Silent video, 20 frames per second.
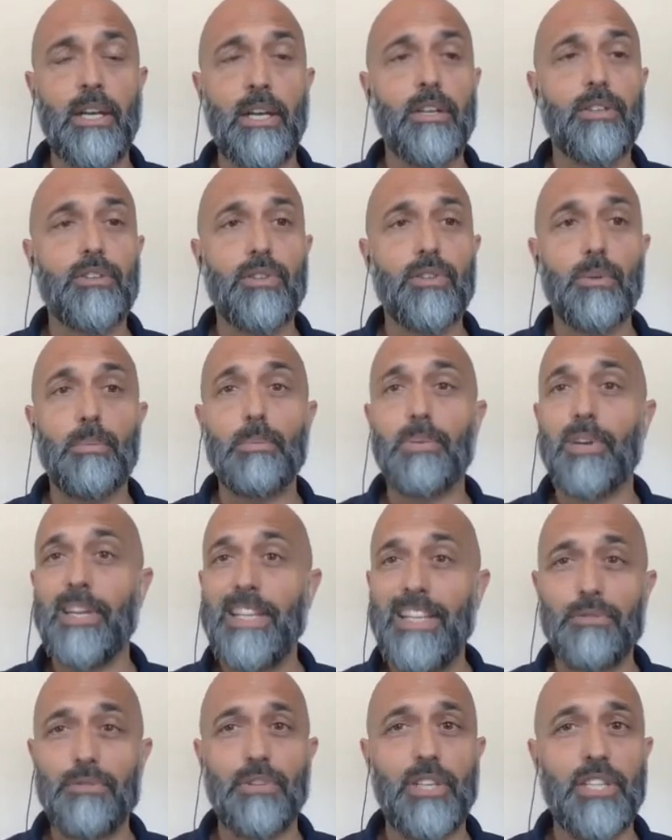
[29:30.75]
So
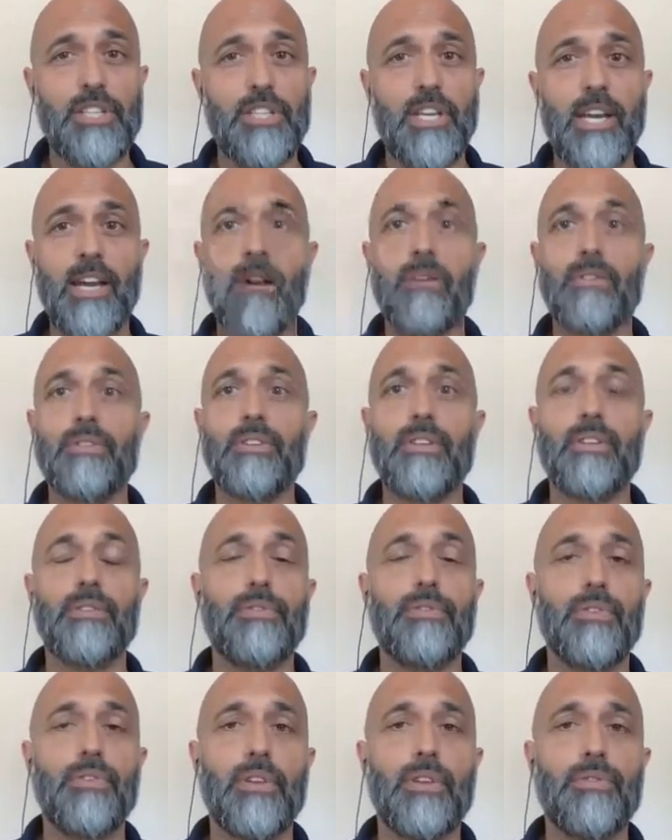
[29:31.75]
please reach out
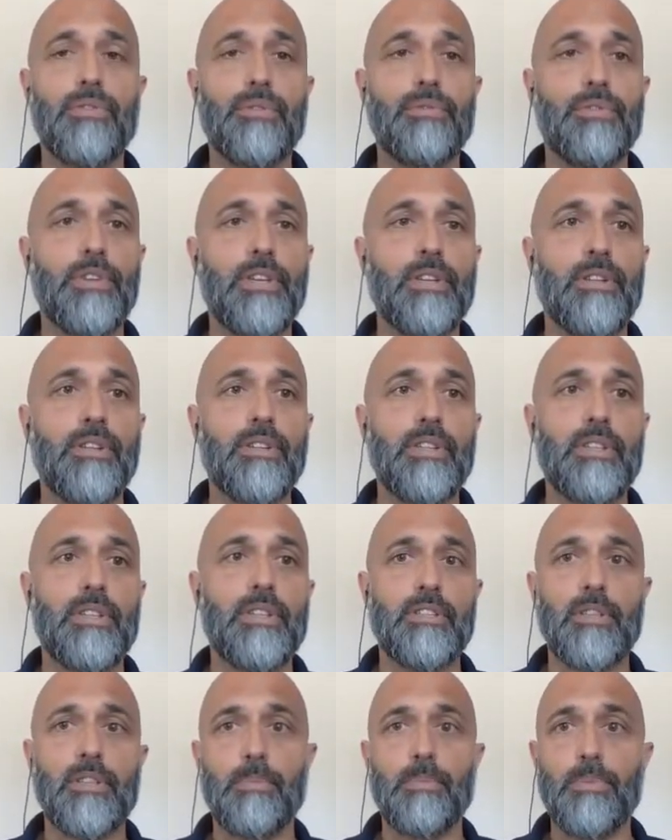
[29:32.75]
if you feel that this
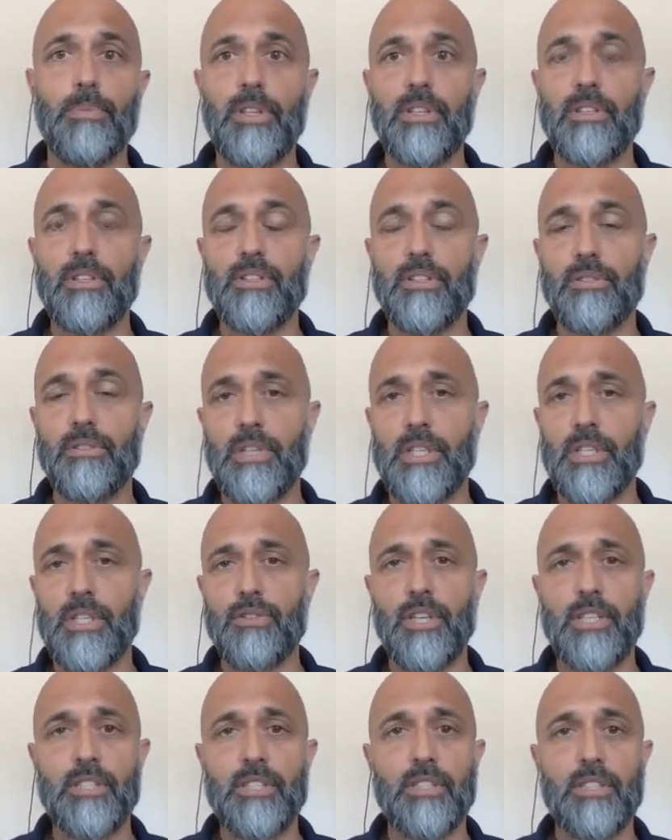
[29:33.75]
is something that's of
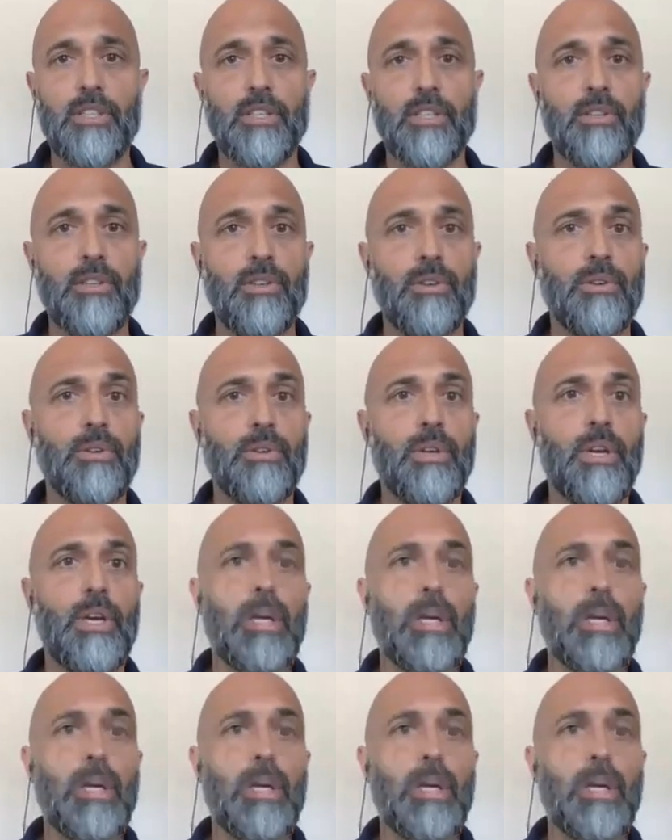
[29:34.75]
interest to you.